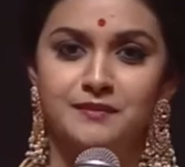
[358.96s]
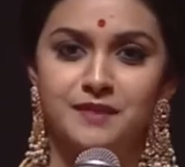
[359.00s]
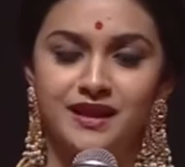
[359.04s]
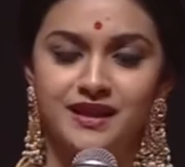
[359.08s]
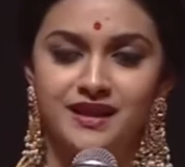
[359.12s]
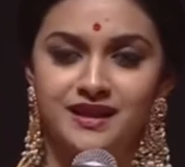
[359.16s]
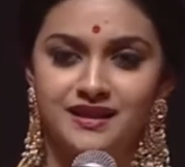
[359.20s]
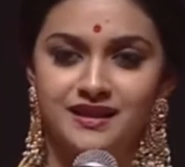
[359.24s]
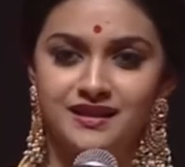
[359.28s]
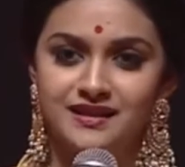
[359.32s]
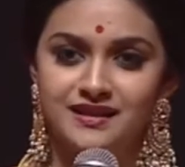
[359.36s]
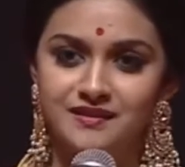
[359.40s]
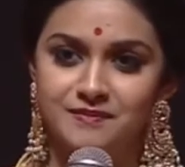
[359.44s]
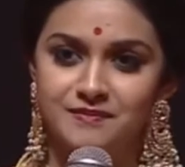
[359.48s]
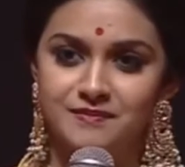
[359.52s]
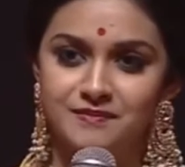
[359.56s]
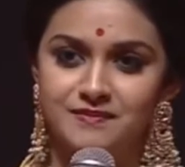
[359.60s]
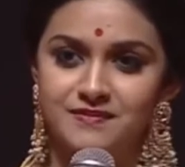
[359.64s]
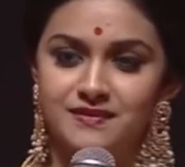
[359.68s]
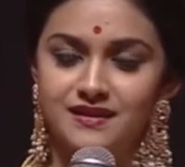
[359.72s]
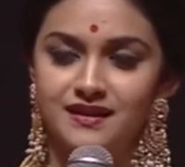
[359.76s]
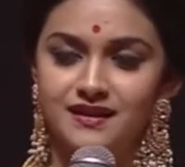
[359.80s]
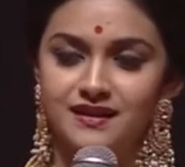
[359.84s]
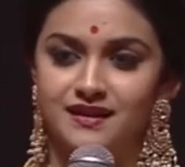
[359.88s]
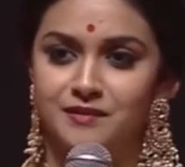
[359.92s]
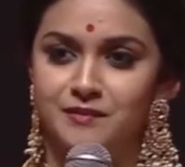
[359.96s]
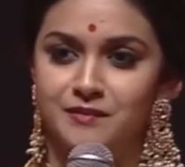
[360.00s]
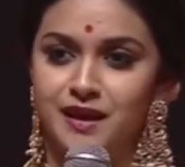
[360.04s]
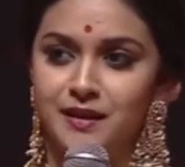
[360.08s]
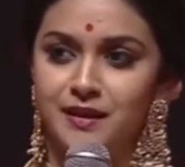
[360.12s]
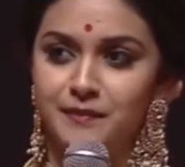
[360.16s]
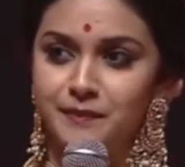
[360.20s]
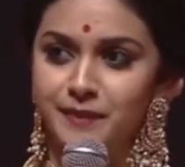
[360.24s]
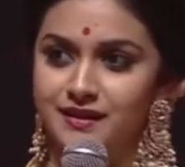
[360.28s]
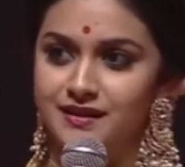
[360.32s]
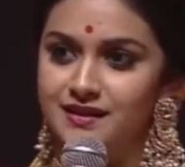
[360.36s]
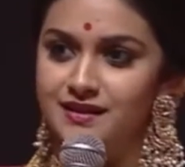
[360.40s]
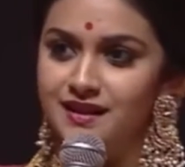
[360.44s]
me and my
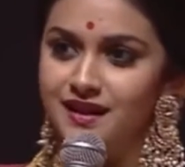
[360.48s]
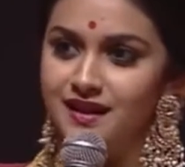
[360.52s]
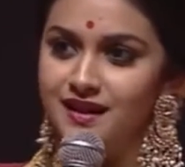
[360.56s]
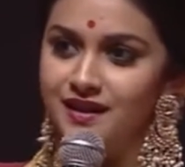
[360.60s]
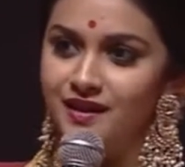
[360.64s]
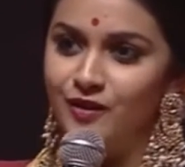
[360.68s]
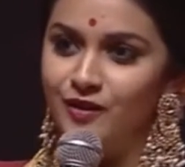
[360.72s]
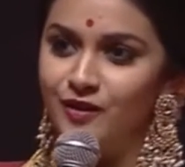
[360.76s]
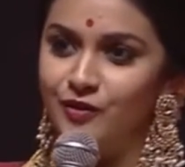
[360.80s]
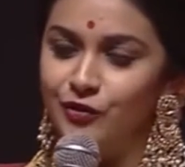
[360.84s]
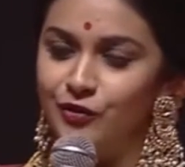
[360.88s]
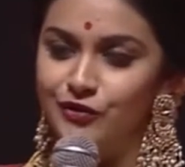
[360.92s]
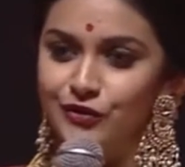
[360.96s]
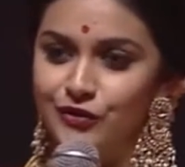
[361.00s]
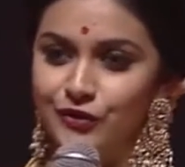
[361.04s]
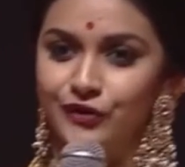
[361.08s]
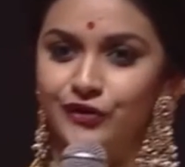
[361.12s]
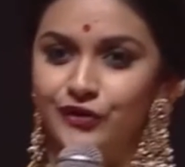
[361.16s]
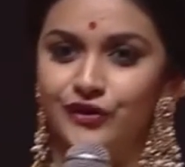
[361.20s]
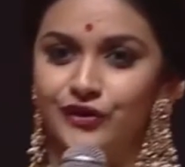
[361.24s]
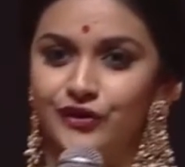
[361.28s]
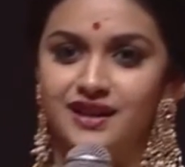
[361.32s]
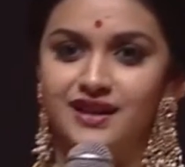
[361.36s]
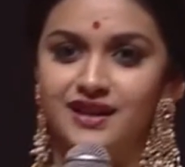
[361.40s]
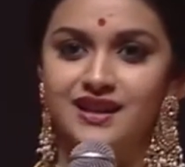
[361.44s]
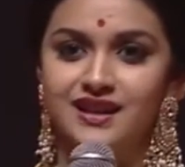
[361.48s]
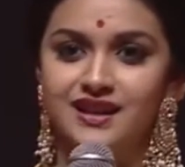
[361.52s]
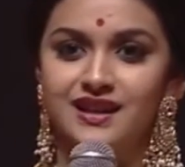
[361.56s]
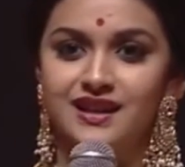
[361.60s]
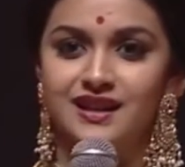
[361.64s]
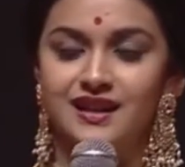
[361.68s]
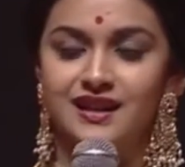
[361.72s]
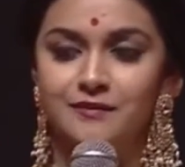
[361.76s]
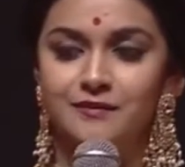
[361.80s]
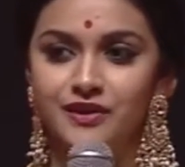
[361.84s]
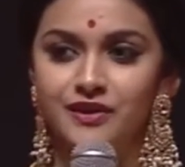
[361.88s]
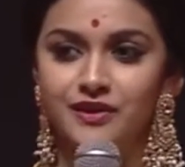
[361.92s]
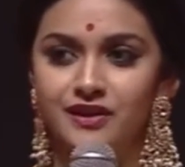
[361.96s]
Pednana also.
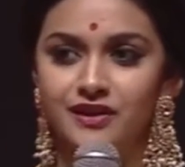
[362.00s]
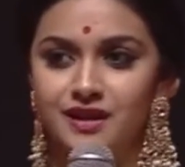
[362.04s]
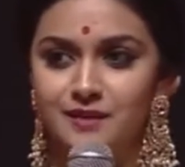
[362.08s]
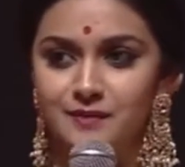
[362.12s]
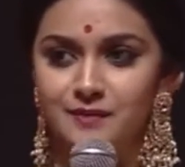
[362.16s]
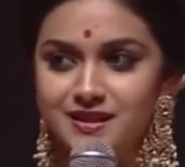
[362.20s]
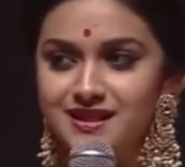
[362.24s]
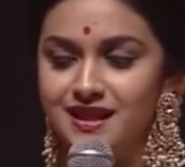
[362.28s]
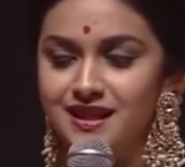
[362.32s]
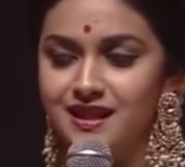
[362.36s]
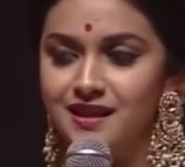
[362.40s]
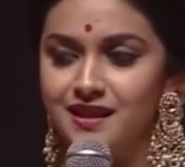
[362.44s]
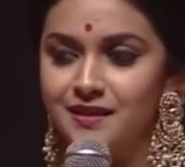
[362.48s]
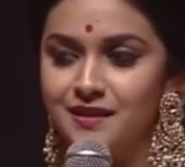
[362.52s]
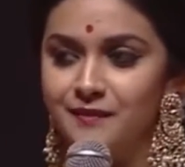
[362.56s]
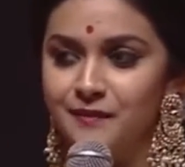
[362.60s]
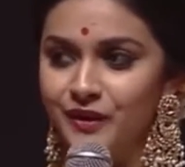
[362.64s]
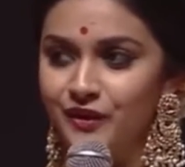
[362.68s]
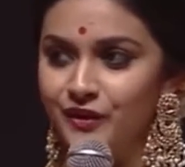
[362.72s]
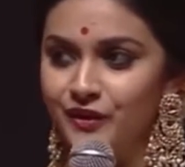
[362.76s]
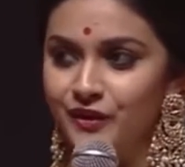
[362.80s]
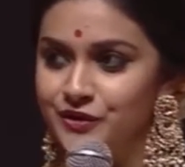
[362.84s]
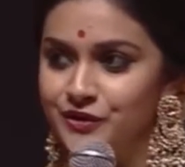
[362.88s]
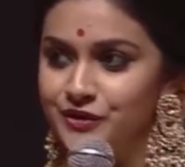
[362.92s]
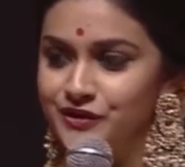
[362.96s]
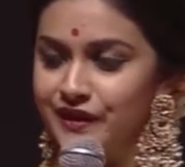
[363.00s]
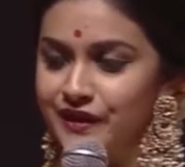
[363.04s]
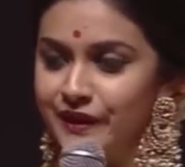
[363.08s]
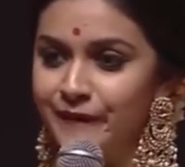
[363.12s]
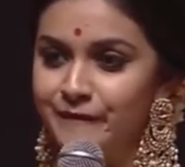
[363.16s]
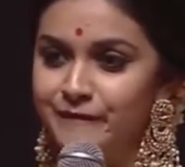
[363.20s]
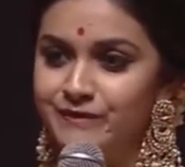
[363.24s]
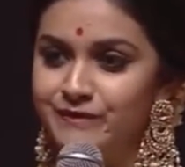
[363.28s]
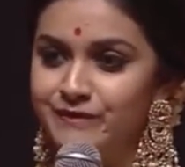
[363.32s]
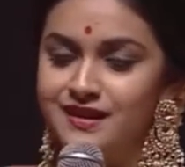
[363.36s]
I'm really missing him here today.